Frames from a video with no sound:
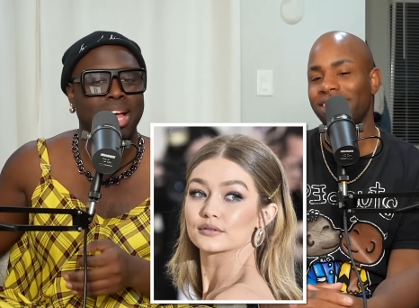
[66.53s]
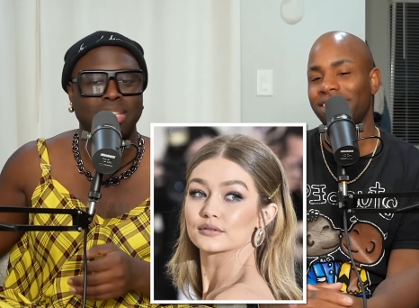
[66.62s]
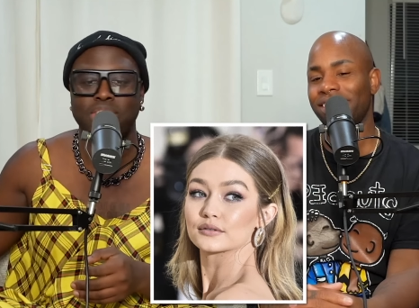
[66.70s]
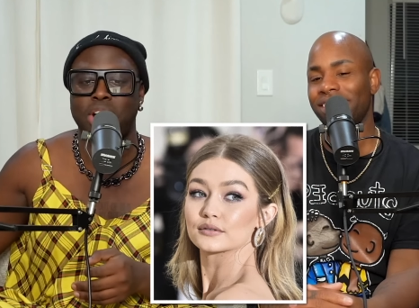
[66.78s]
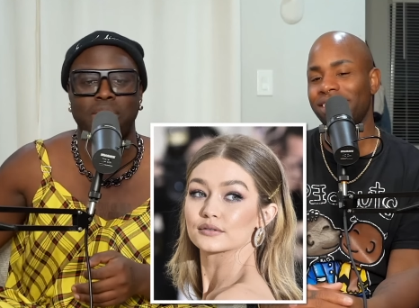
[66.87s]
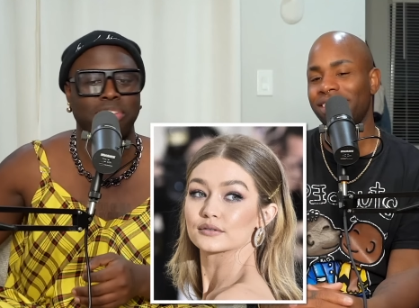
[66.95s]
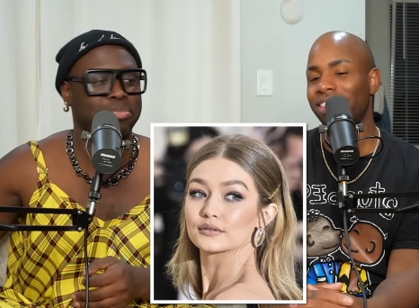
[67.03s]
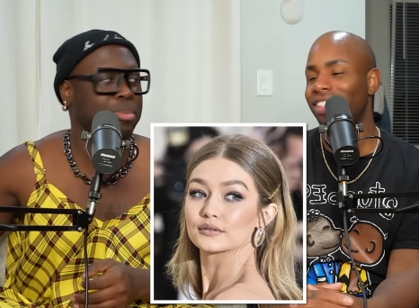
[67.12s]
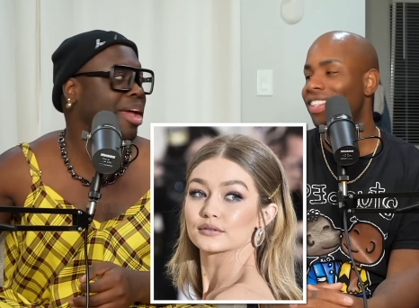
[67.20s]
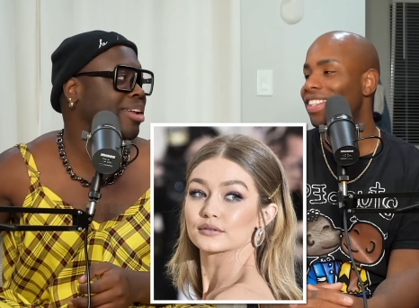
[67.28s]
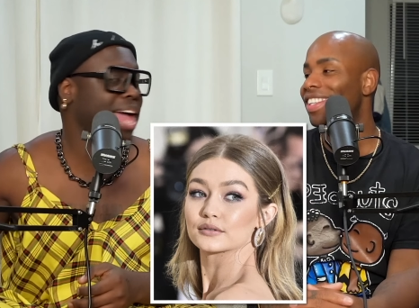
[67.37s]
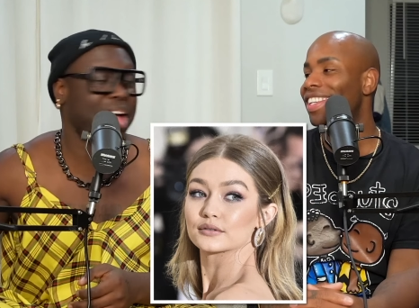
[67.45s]
Speaker 1: sorry to this
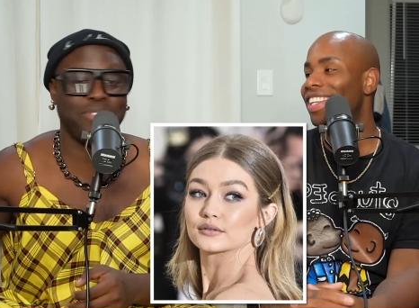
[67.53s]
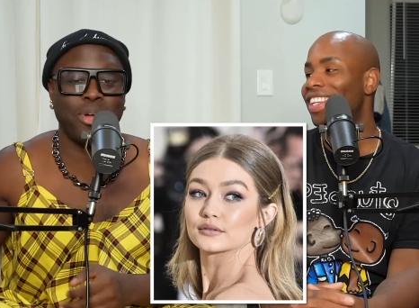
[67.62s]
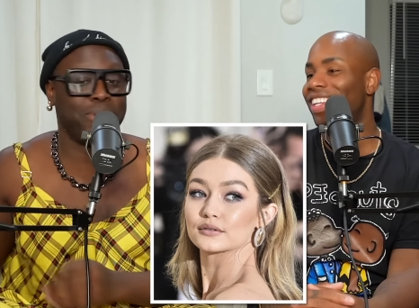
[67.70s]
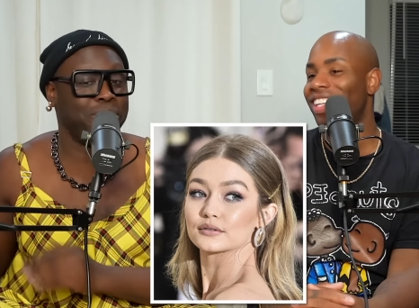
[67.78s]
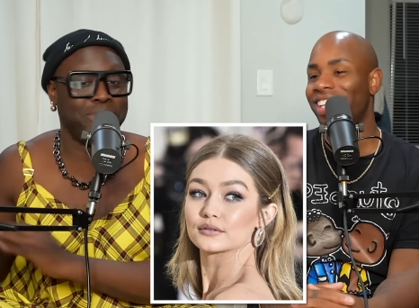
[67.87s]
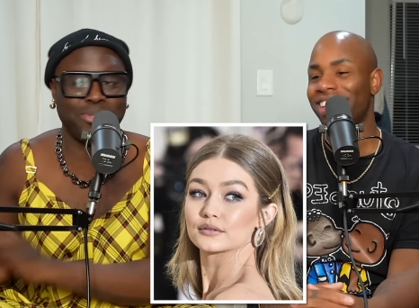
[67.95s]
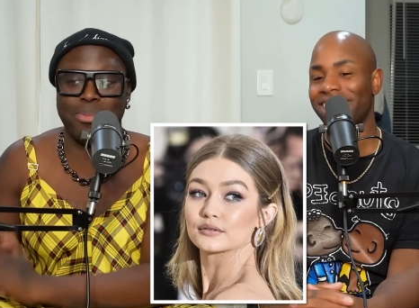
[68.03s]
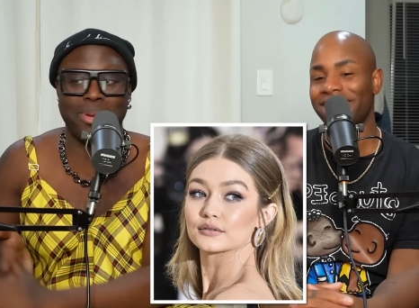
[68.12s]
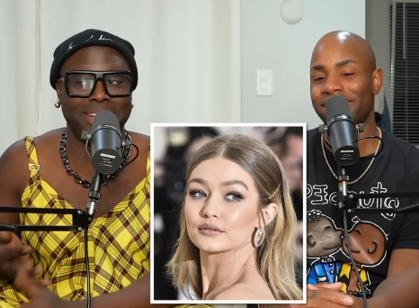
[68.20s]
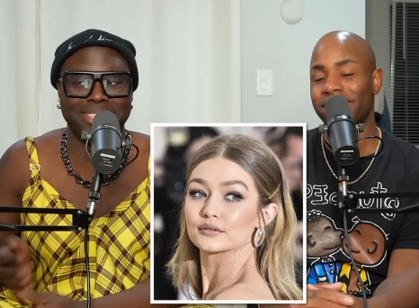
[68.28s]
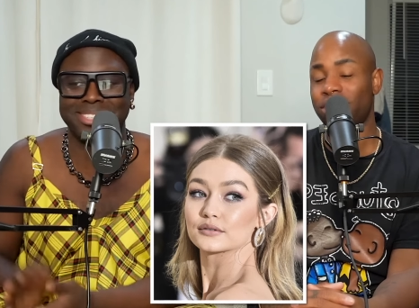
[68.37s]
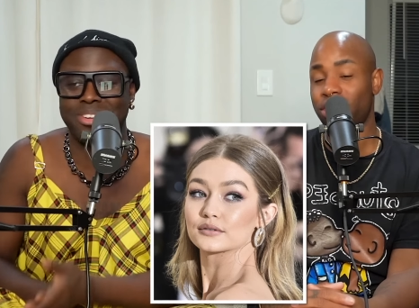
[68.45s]
man. I have no clue who this woman
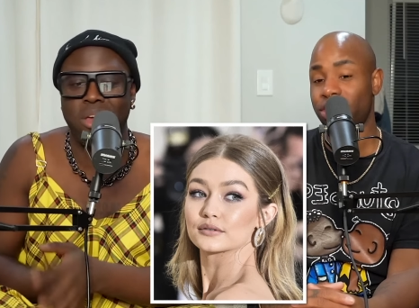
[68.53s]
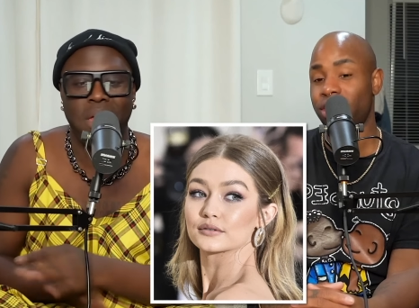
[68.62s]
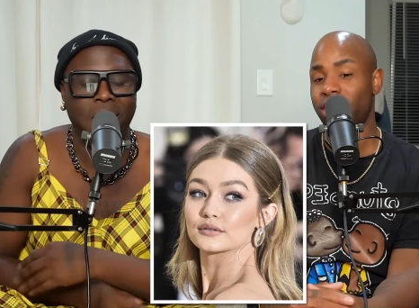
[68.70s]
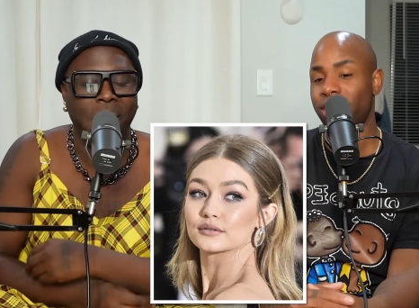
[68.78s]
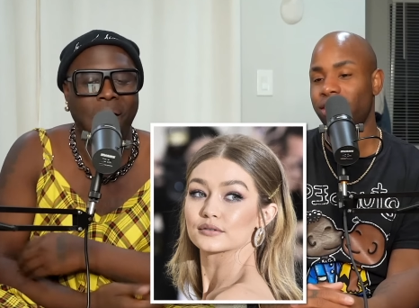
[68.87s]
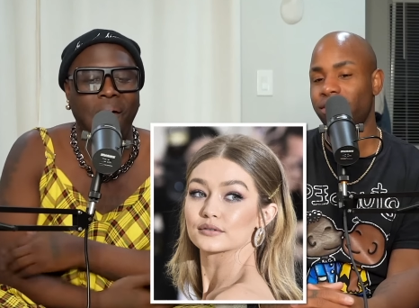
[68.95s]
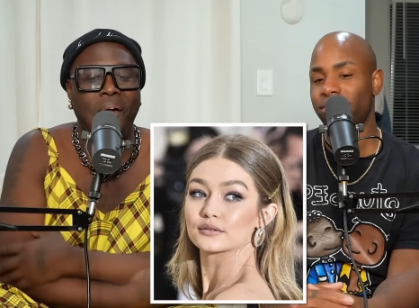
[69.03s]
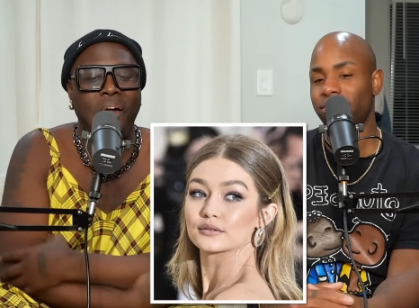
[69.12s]
is. Gigi Hadid.